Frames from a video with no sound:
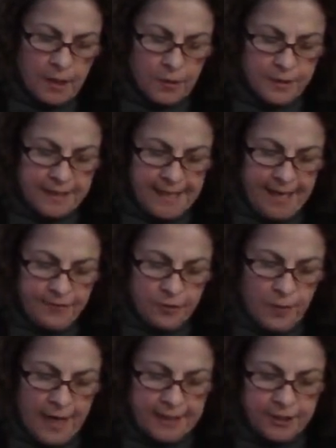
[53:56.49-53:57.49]

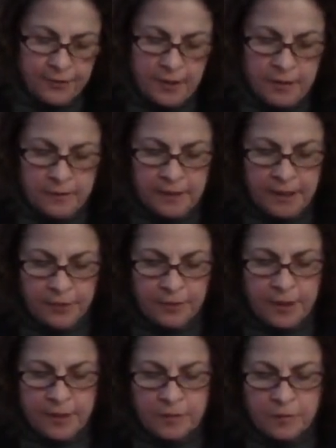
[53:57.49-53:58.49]
Kristeva writes her own
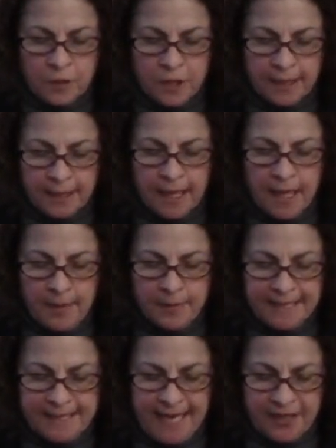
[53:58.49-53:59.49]
literary work,
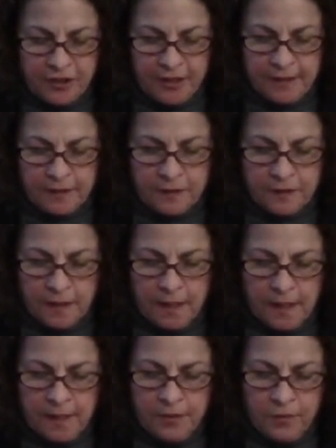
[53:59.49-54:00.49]
Possessions, in